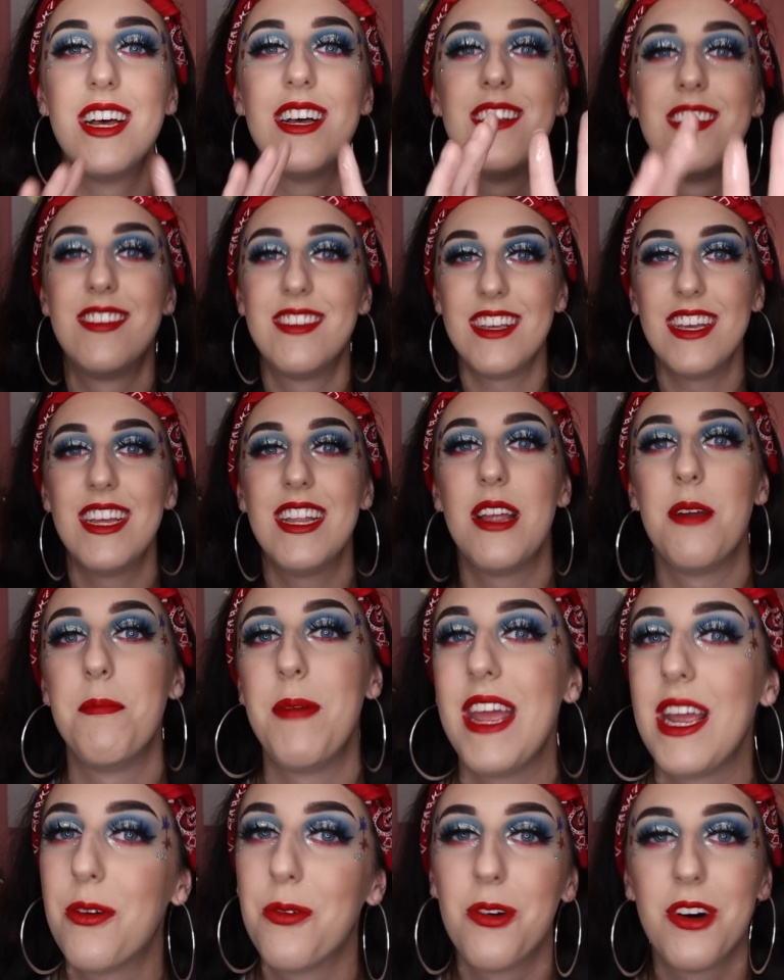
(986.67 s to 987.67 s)
sit and
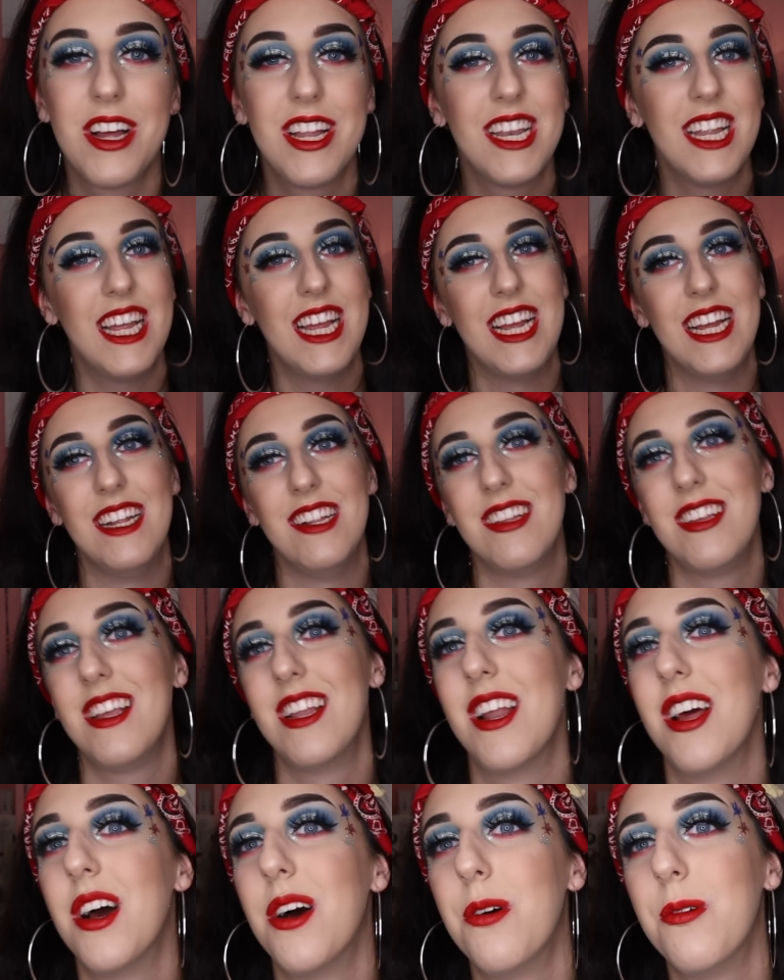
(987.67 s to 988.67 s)
make one and, you
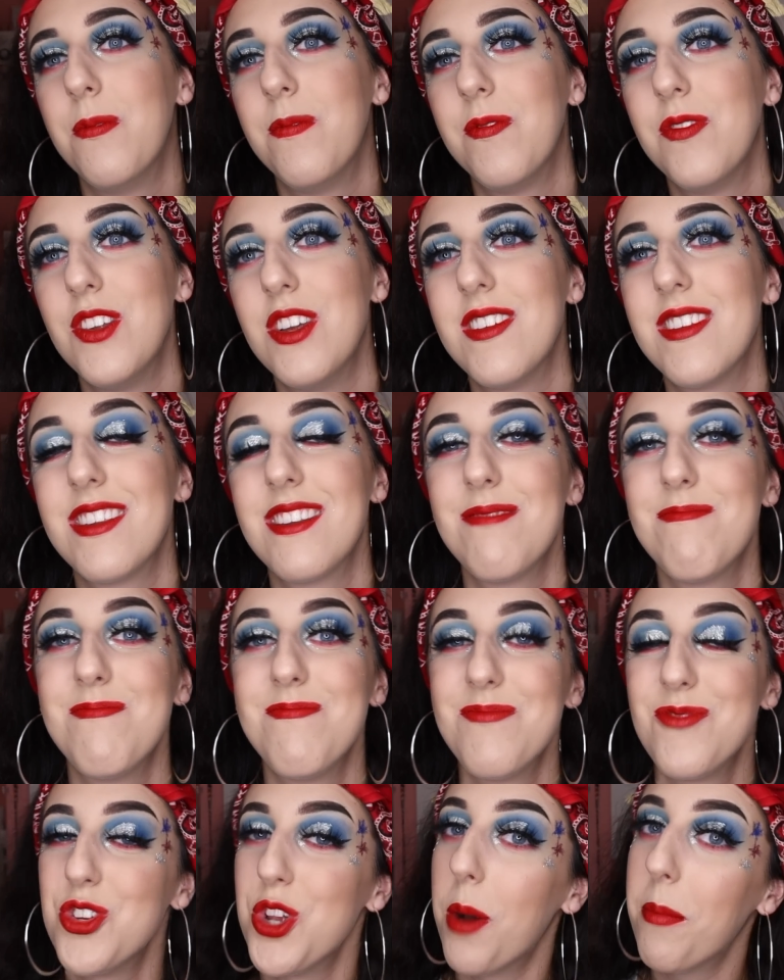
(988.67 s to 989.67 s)
know, just
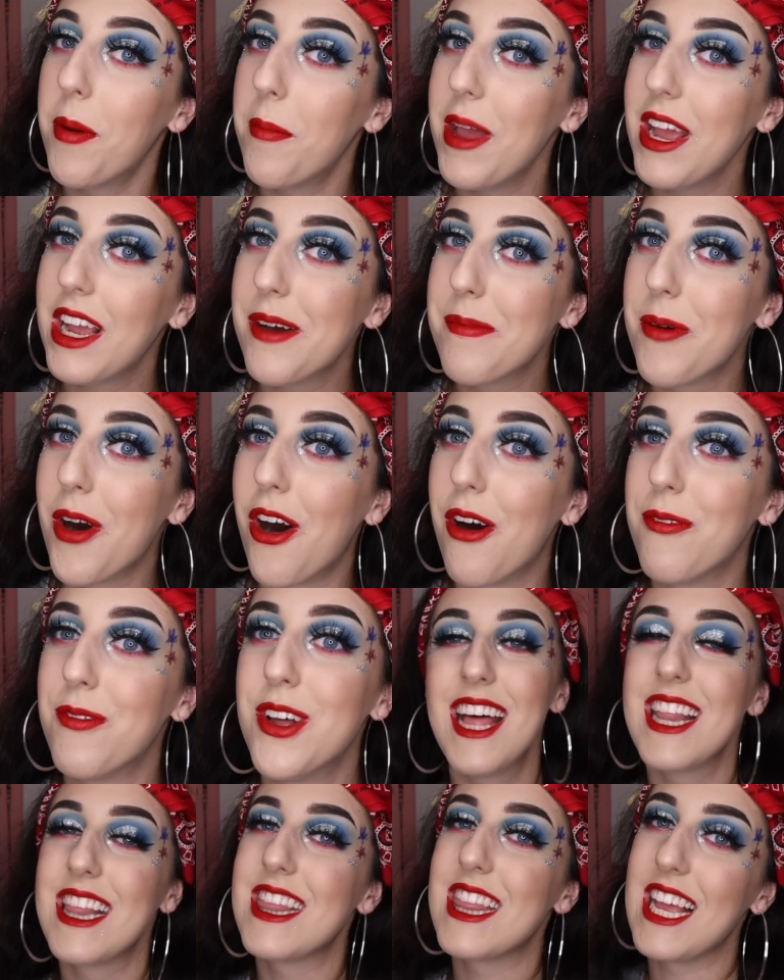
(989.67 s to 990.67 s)
show my makeup off.
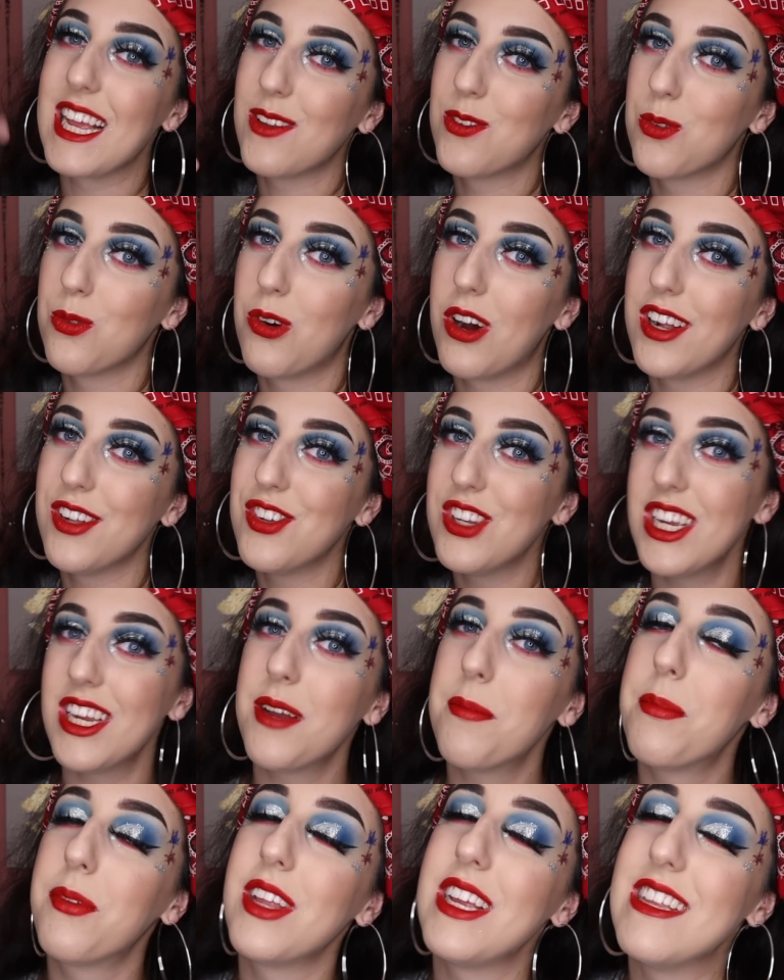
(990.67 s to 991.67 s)
Thanks for watching.
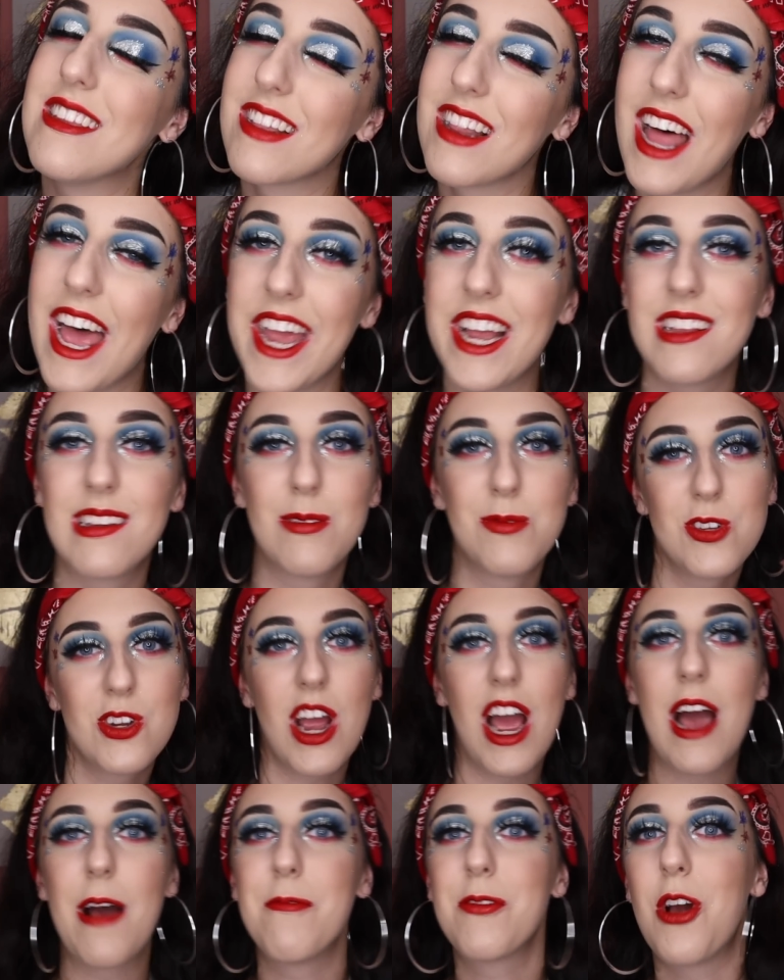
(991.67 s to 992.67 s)
Please like,
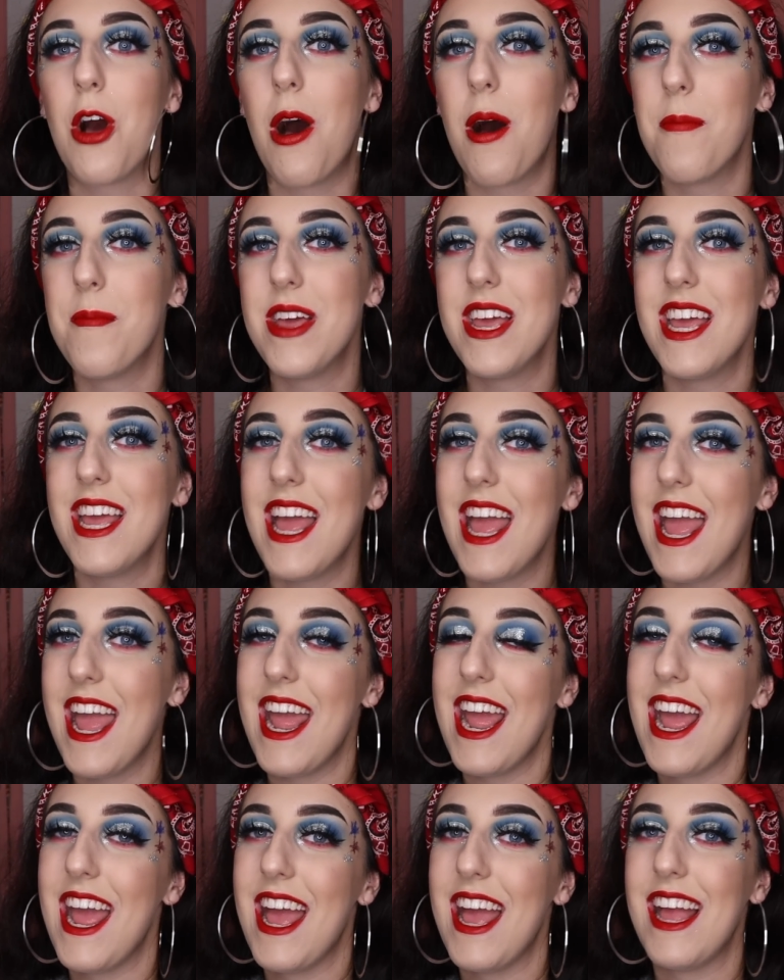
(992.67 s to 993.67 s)
subscribe, comment,
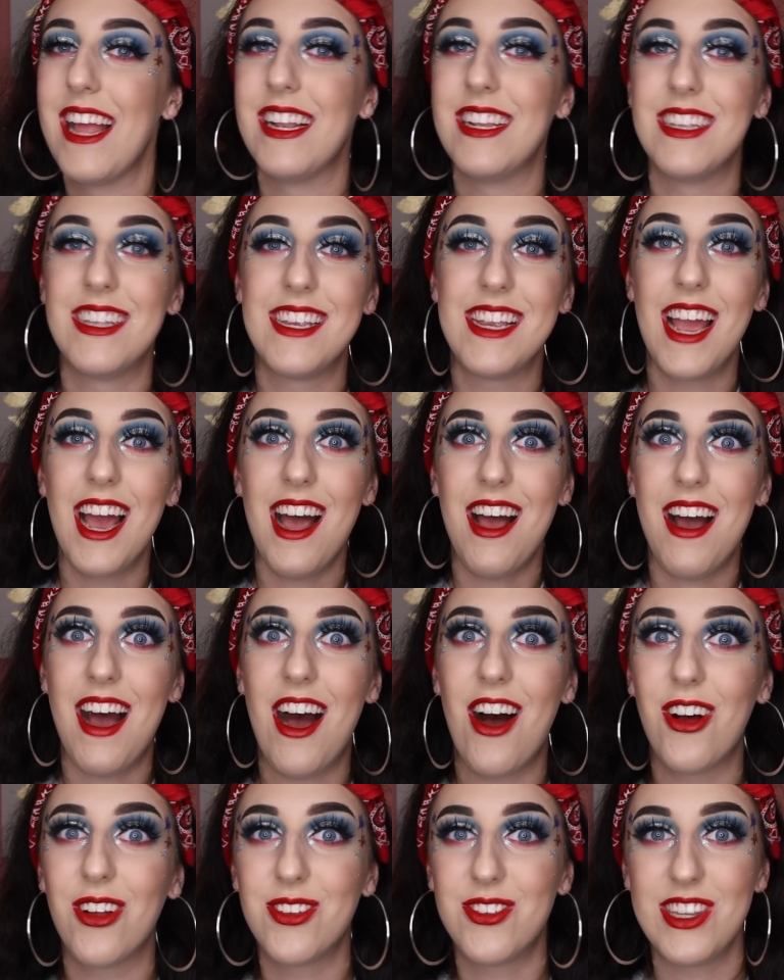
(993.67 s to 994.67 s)
and yeah,
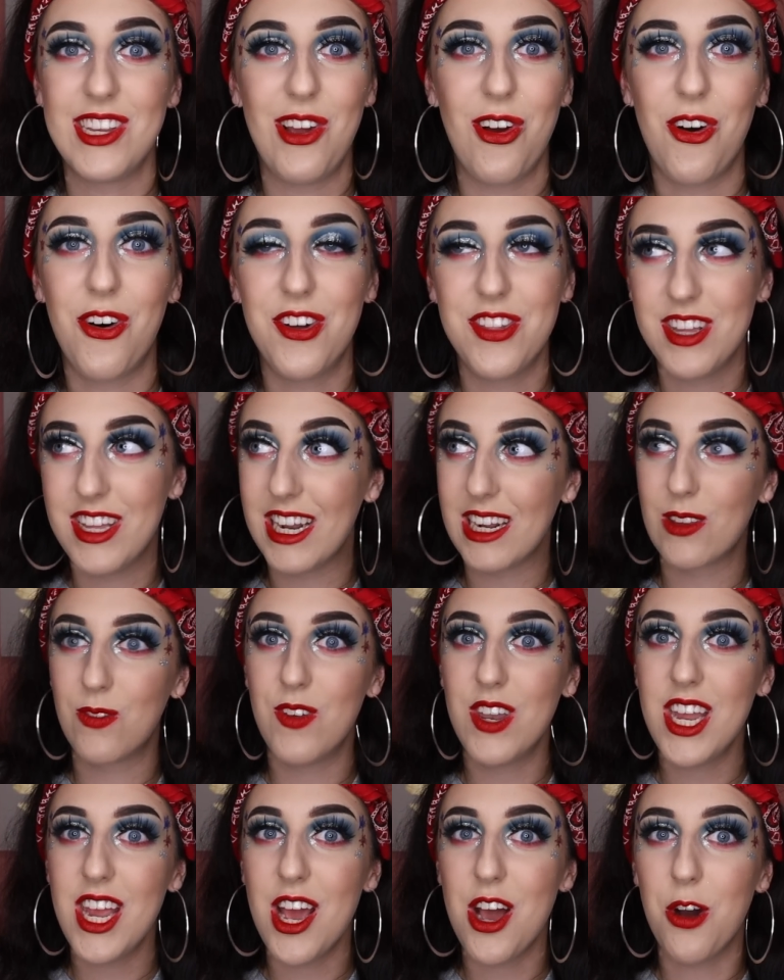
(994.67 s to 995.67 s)
I'll see y'all in the next
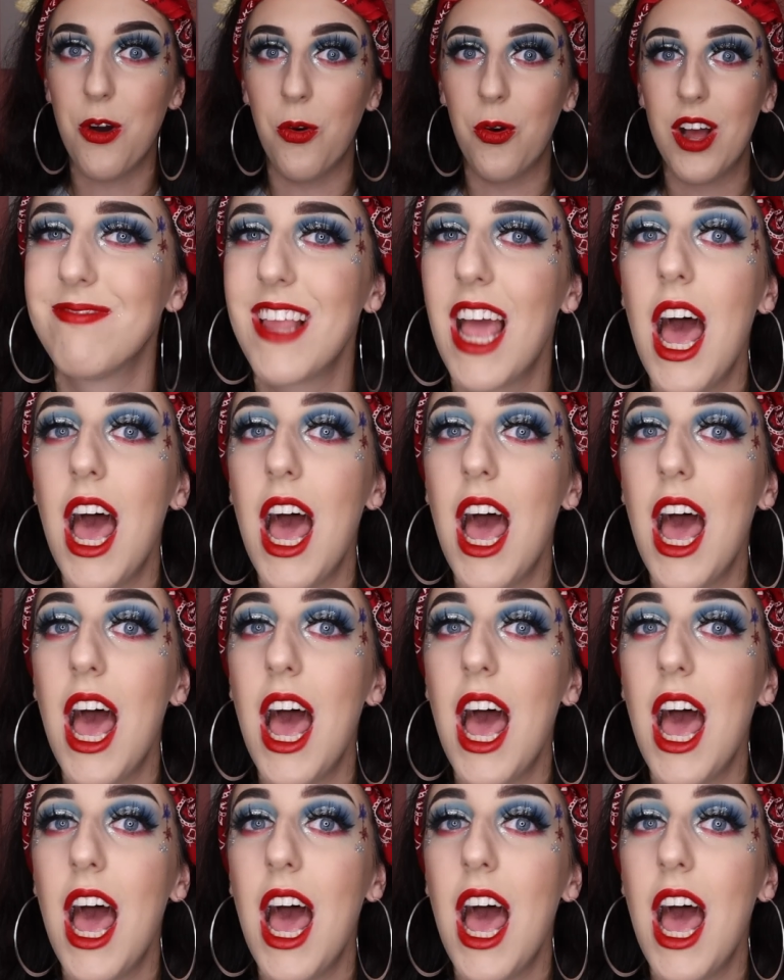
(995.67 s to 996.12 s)
video.